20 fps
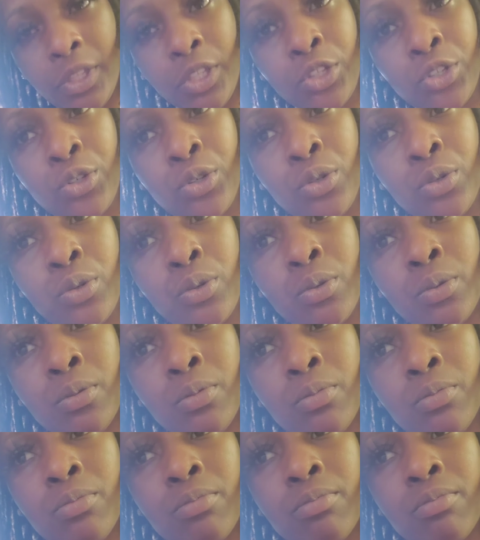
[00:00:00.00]
you
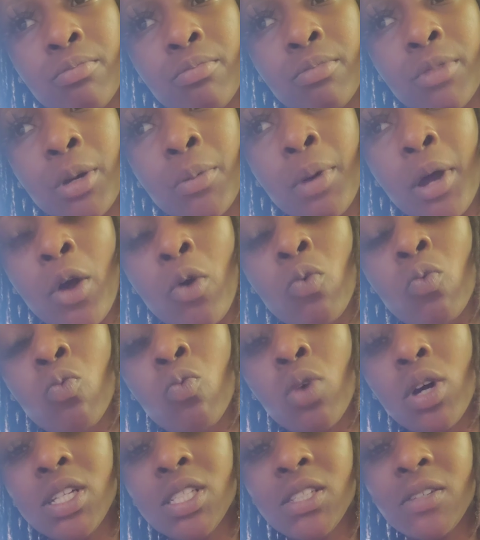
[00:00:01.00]
about
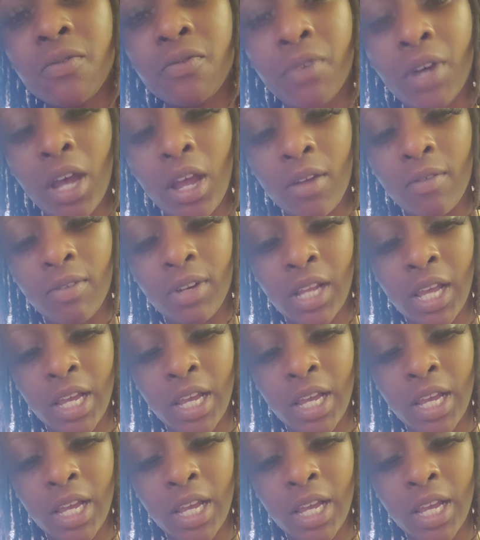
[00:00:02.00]
1 to 5